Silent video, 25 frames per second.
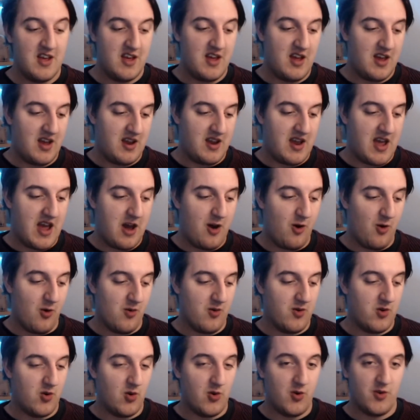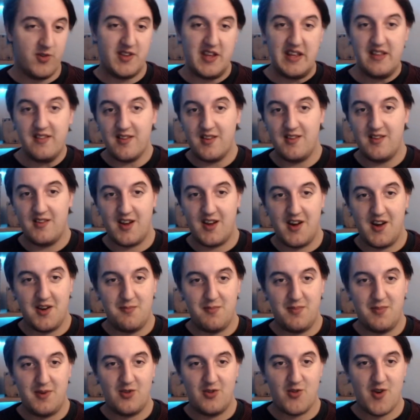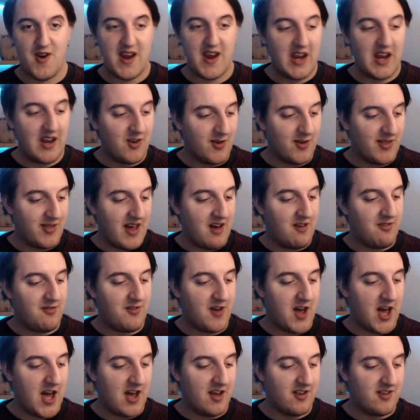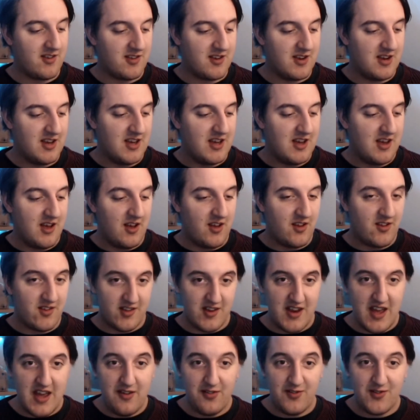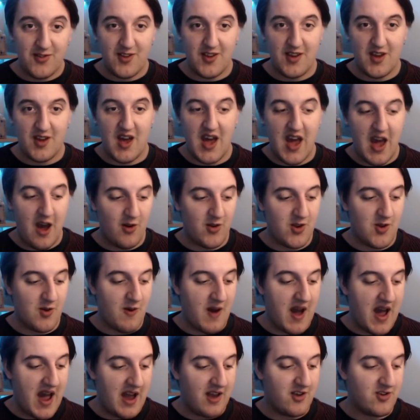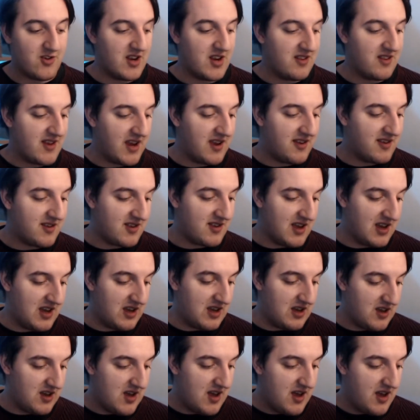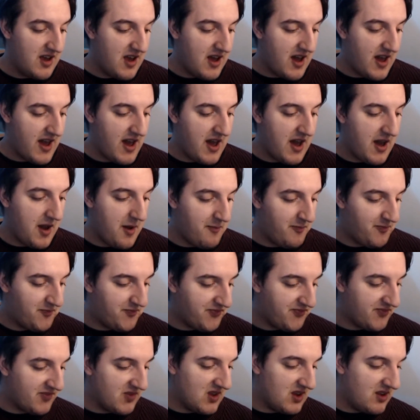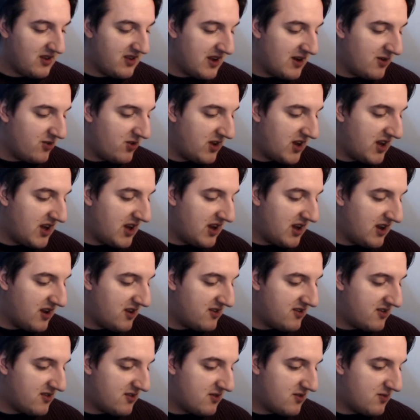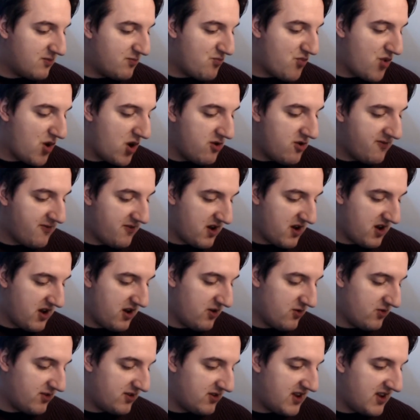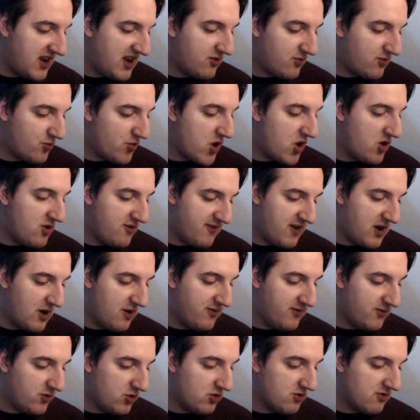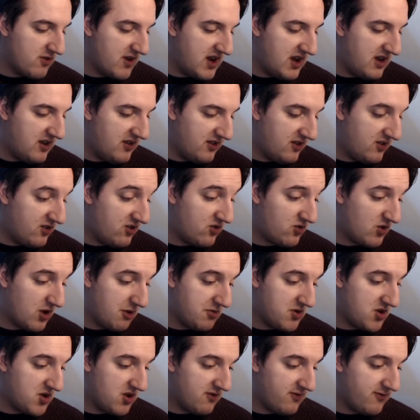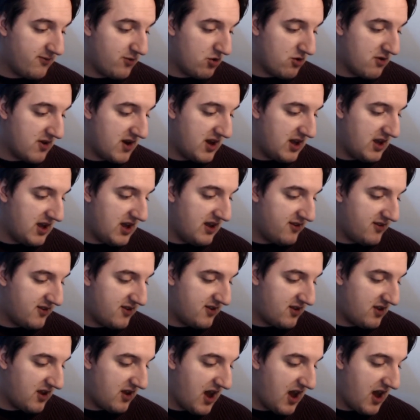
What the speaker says: and how your senses are kind of betrayed on that first sniff to how you actually taste it. Now the taste profile for it, the description for it is